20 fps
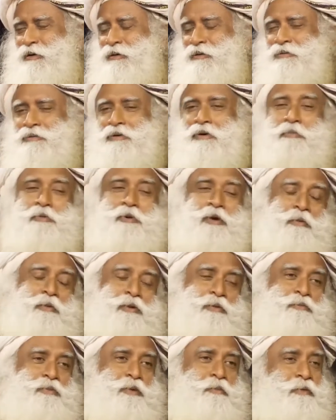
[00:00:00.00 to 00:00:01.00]
no
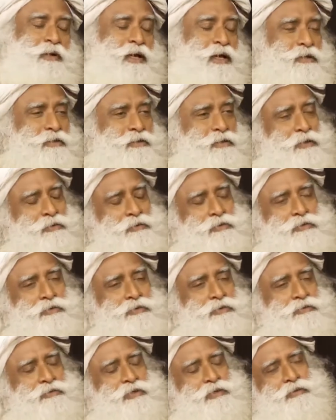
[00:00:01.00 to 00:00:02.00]
problem, people ask,
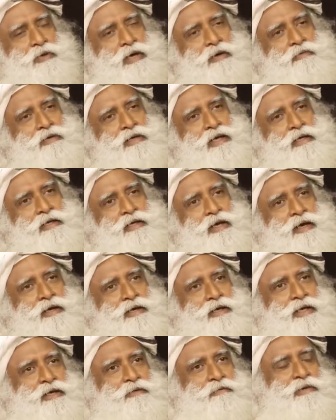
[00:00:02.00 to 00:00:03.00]
Sadhguru, will you ever get
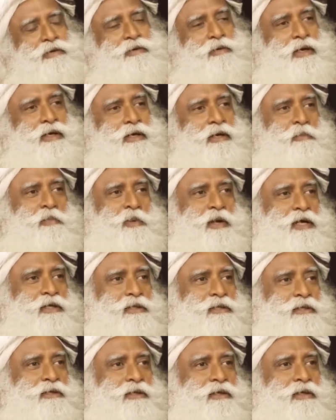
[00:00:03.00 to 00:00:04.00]
angry, will you get
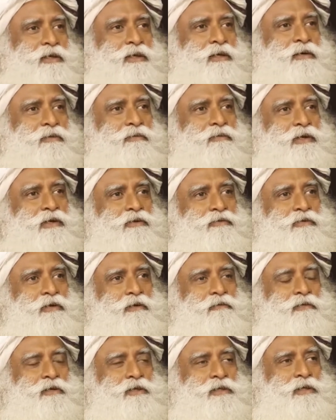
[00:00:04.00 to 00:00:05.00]
depressed, will you feel
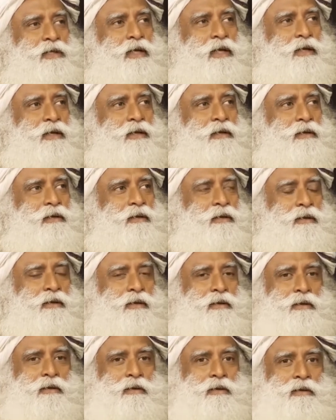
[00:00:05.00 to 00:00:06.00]
frustrated?
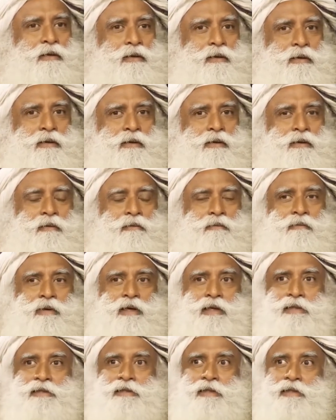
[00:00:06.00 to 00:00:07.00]
Where
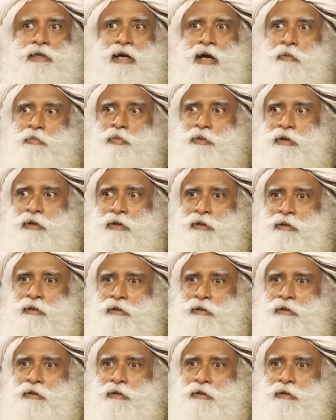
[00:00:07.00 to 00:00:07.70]
does that happen?